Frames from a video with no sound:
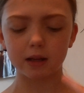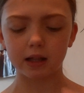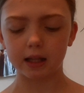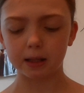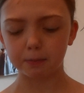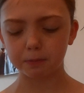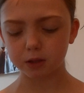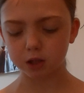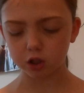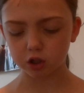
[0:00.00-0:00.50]

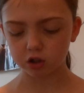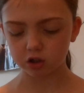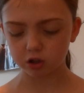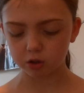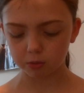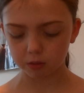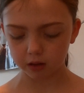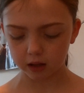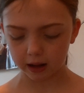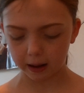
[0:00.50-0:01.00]
lips look
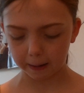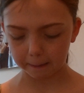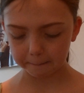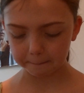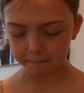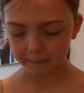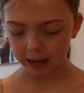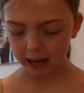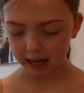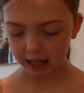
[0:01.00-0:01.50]
super
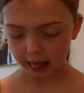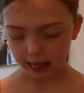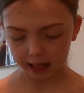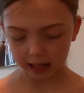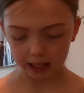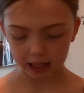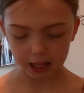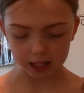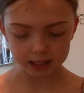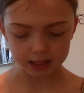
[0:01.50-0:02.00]

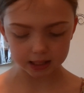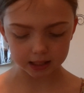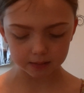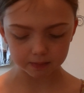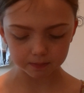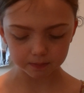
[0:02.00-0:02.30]
glossy.